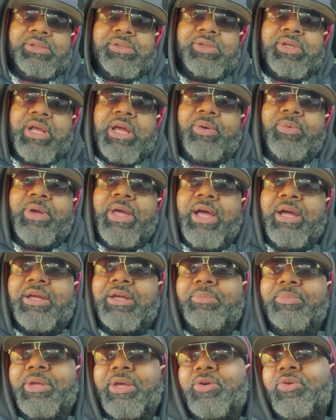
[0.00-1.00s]
so that way I
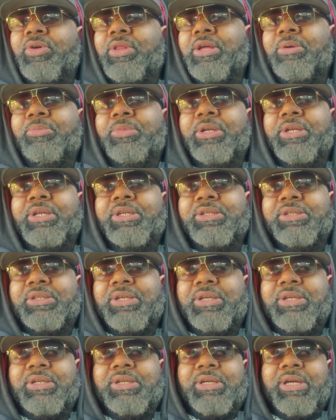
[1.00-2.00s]
can make all that money
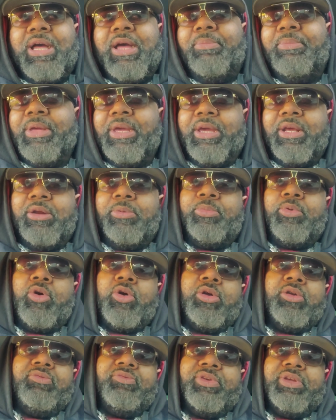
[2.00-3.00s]
instead of the guy making a
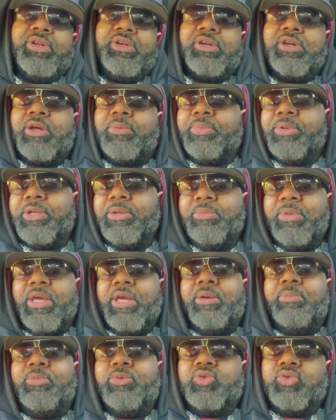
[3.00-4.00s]
part of it and the company
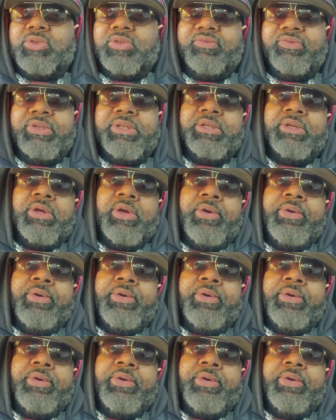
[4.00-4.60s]
making most of it.